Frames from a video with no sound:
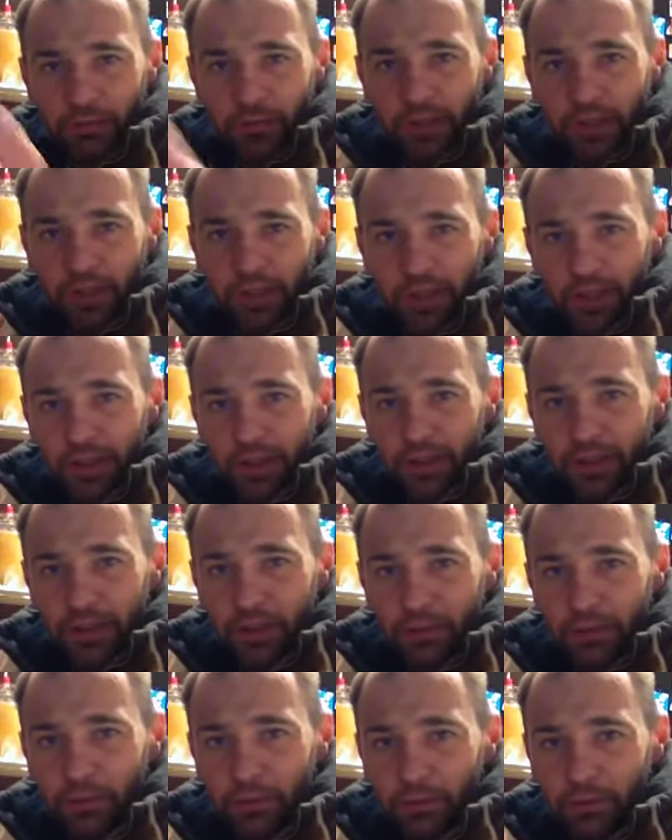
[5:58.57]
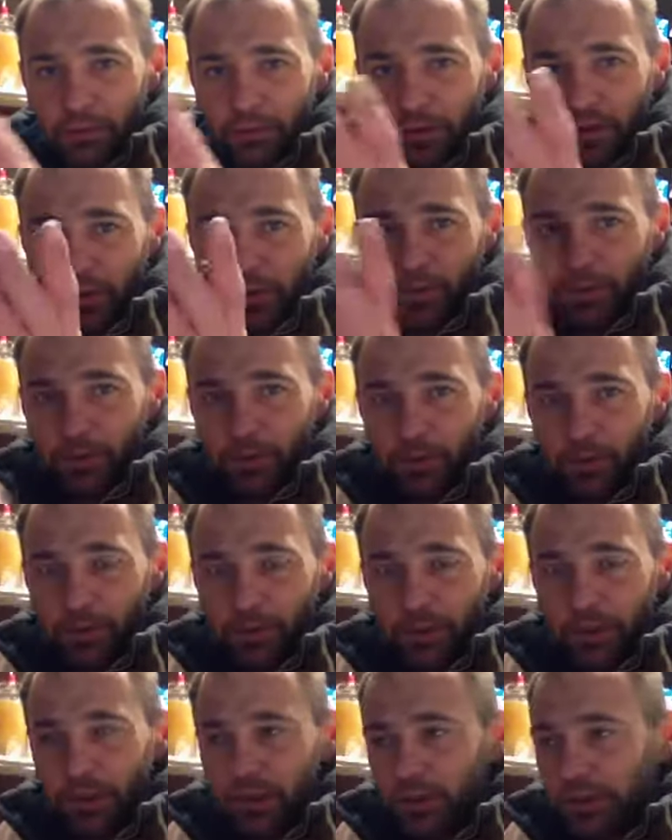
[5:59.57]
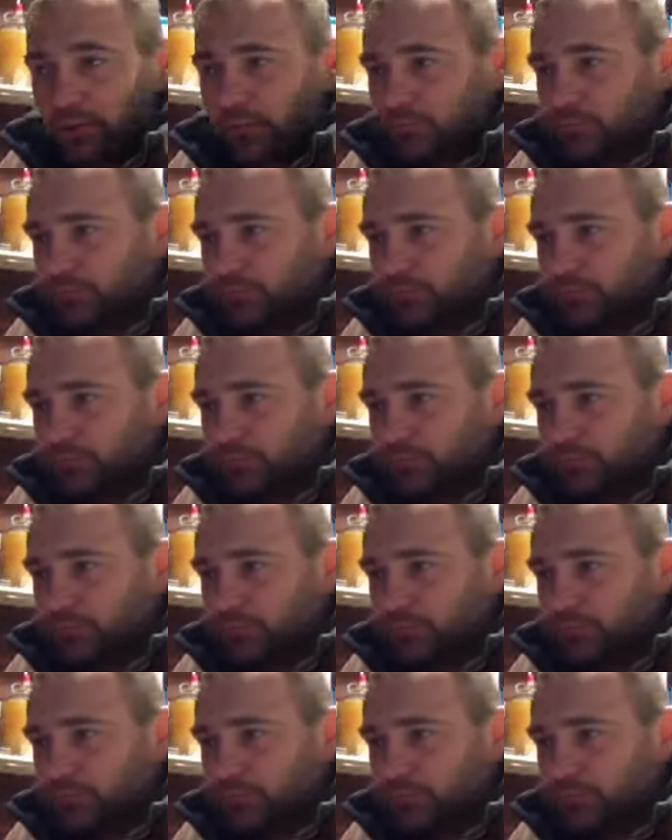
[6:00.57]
It's sat here. Obviously, because I've been working.